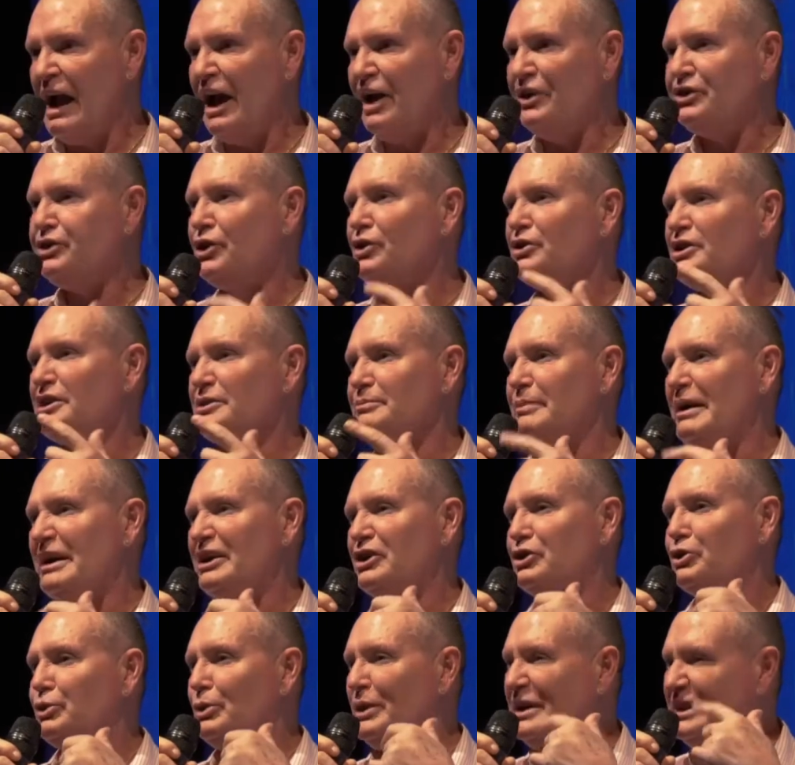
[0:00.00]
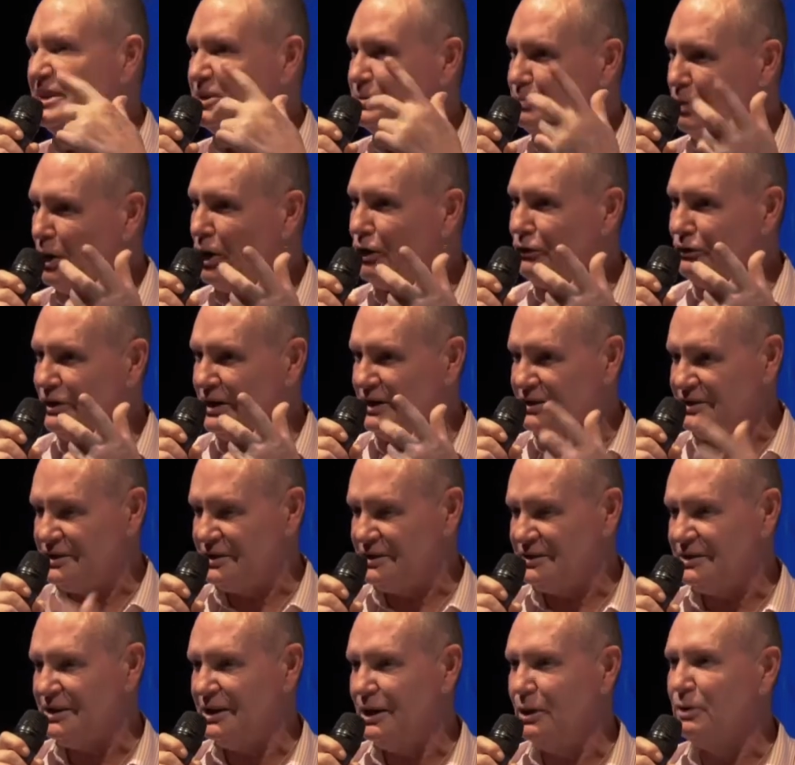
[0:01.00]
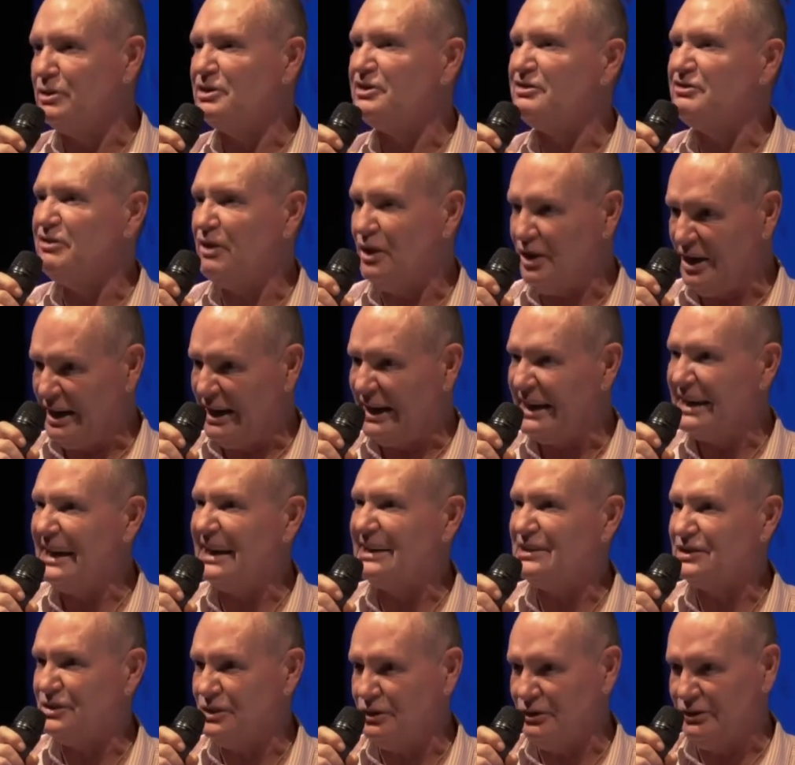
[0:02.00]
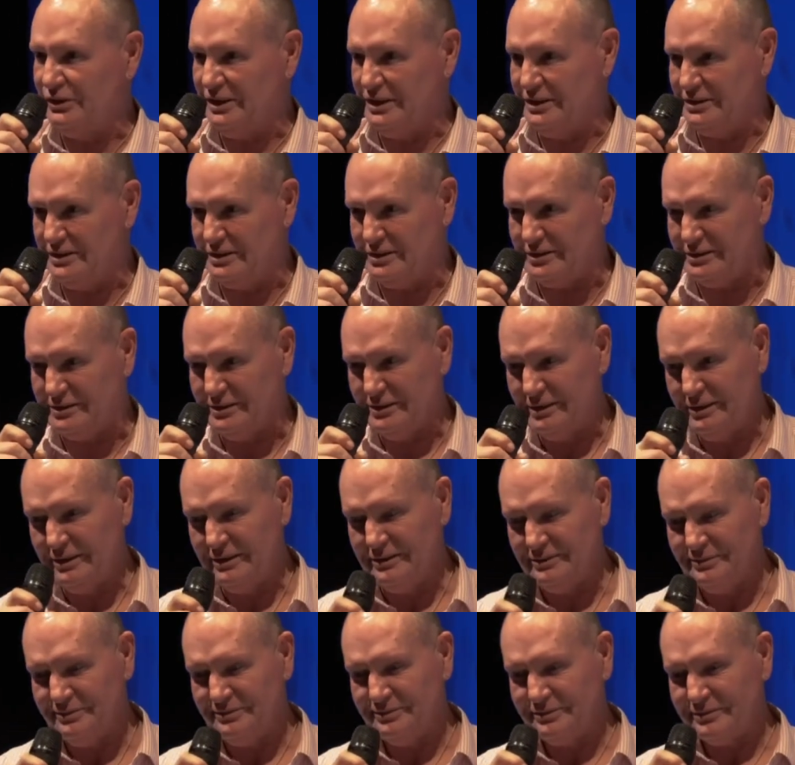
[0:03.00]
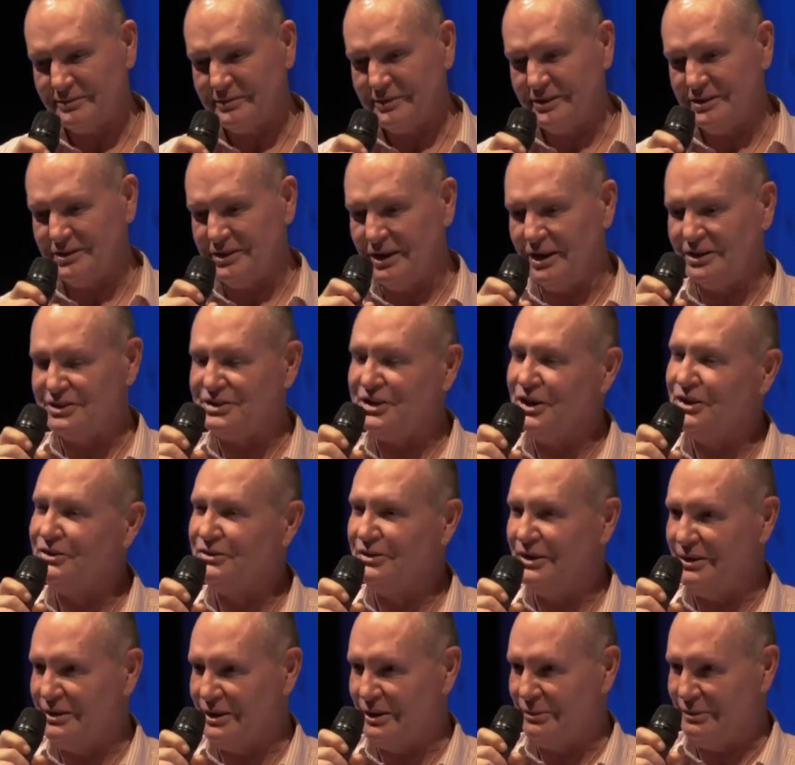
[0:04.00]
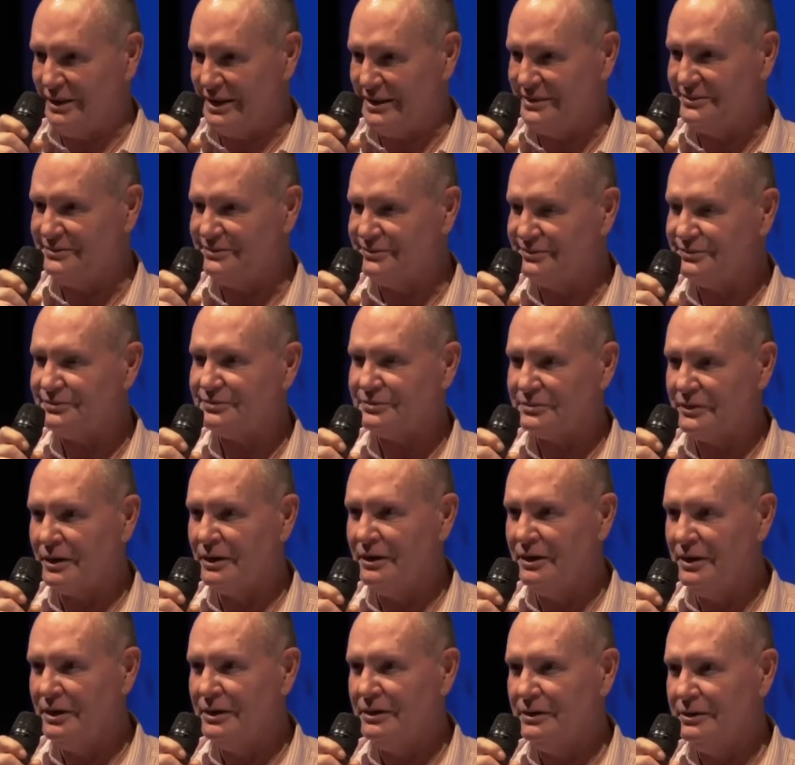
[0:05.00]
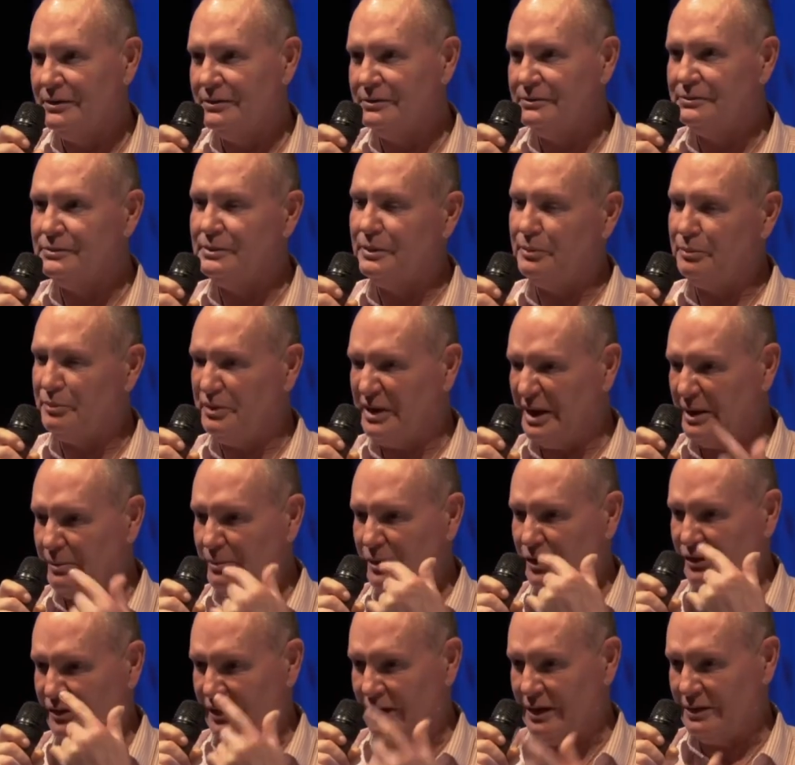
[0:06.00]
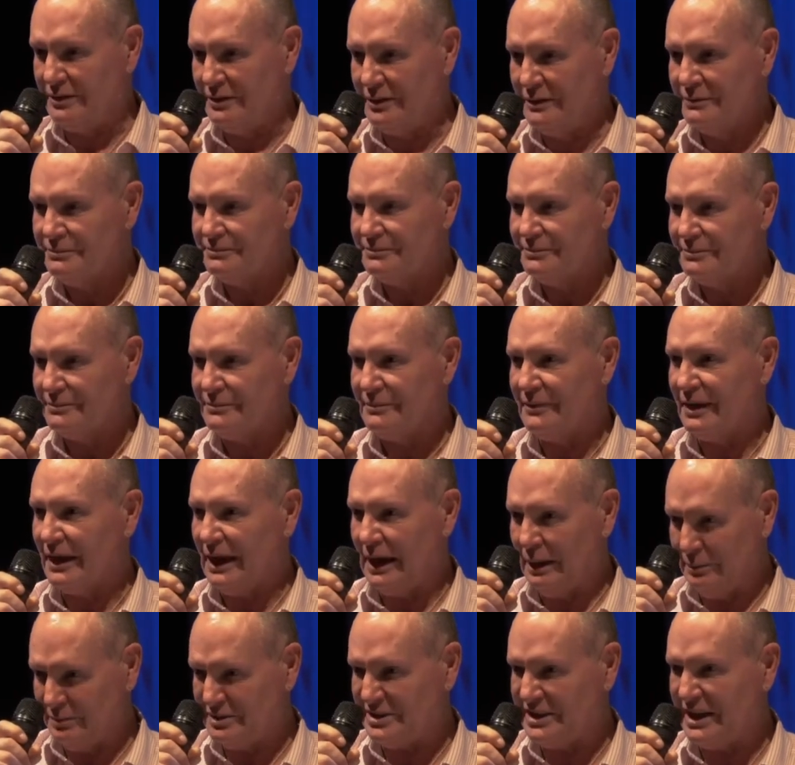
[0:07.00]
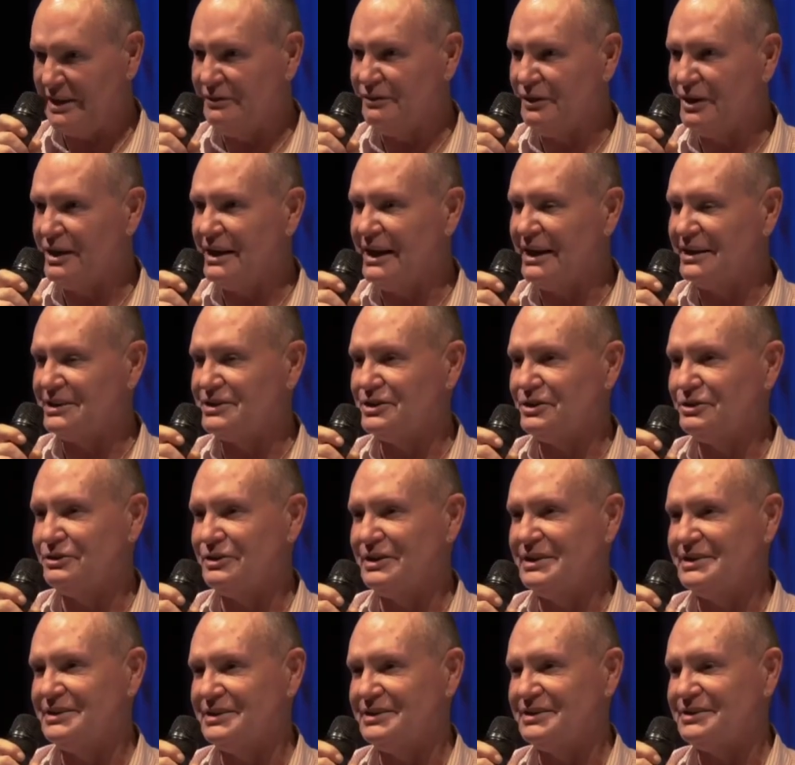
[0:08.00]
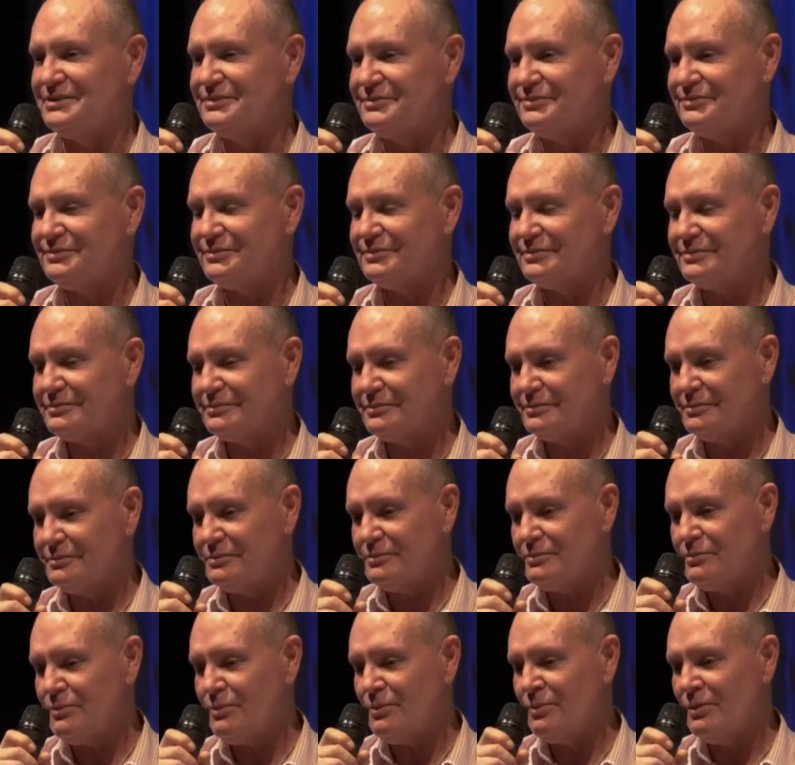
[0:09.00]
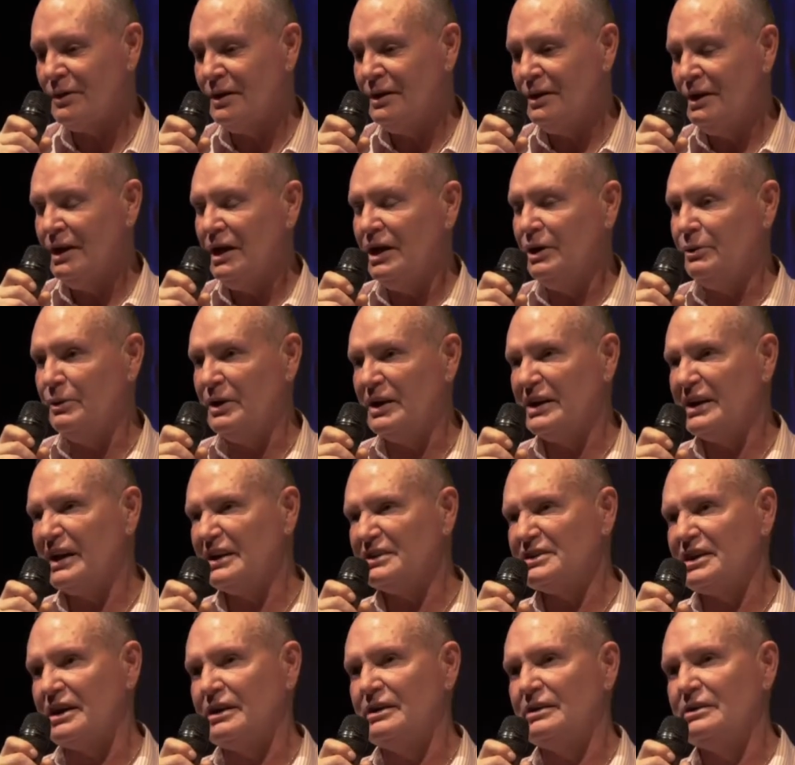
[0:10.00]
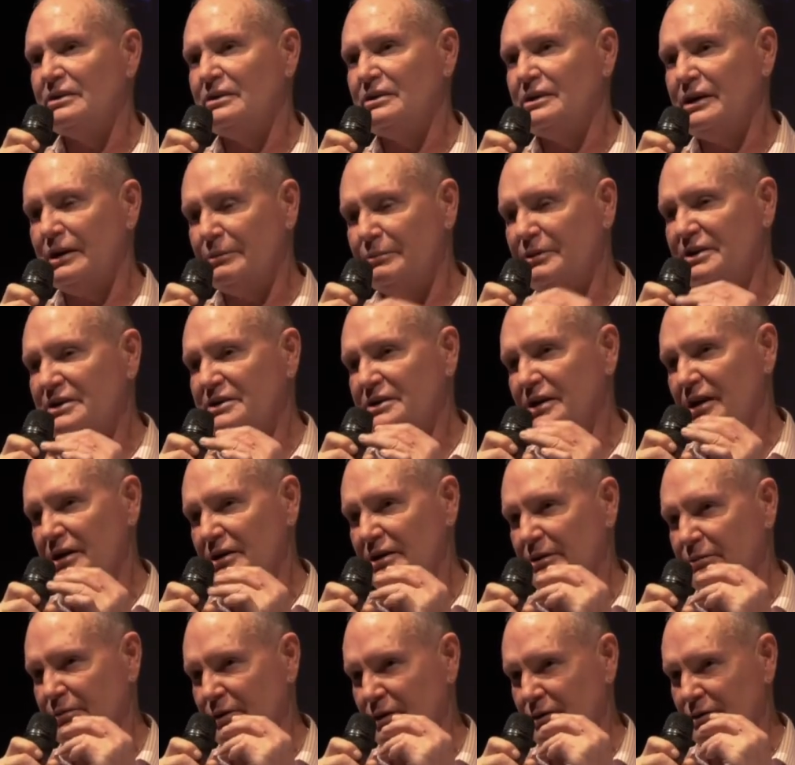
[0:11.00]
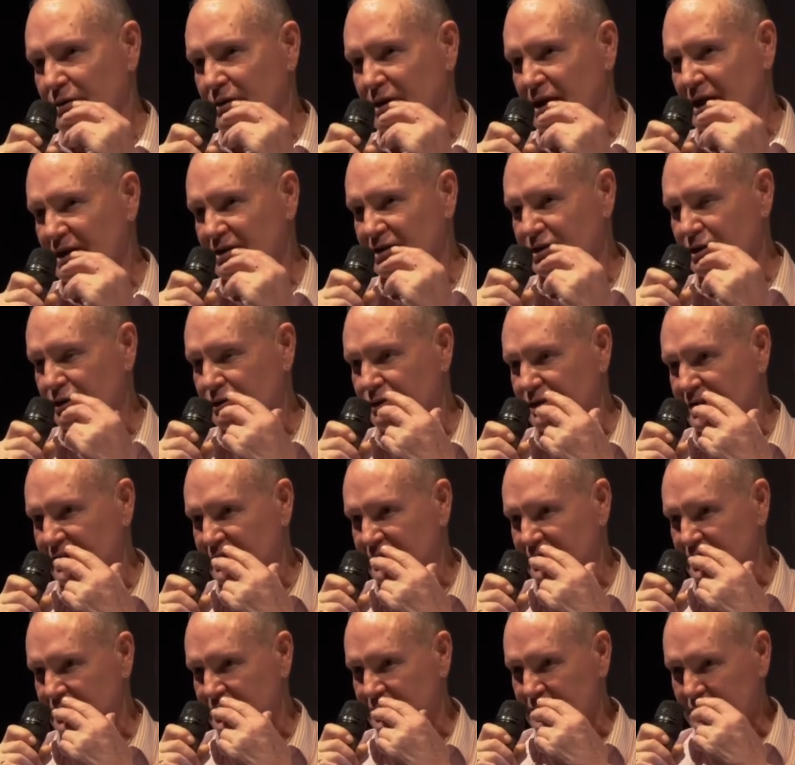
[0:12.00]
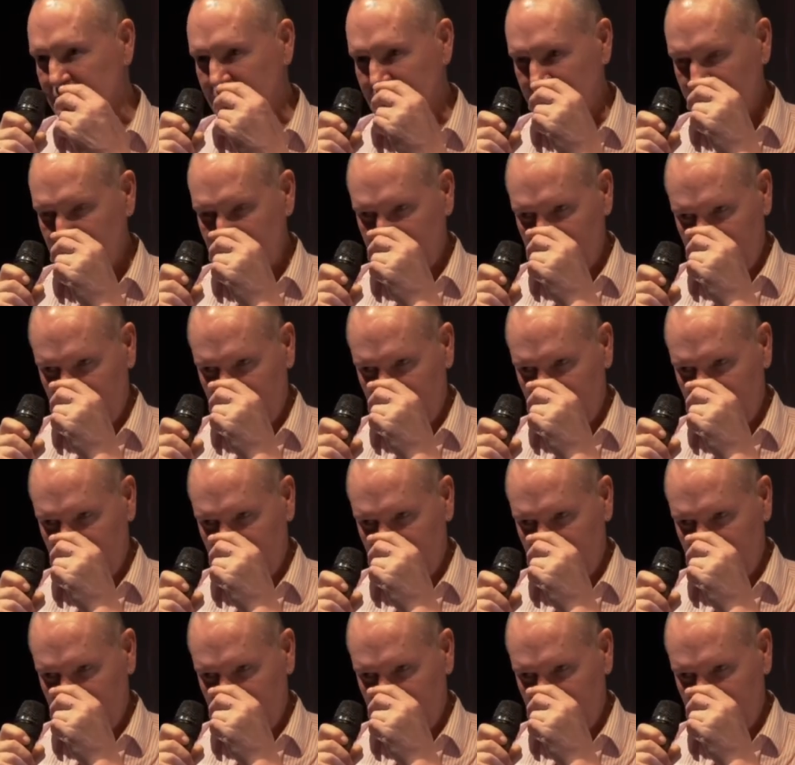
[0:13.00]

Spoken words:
I thought he meant Queen's Park Rangers. It was fucking Glasgow Rangers. So I turned around and went, bring him over. I'm saying for Glasgow Rangers. I went, Gaza, let me tell you about Glasgow Rangers.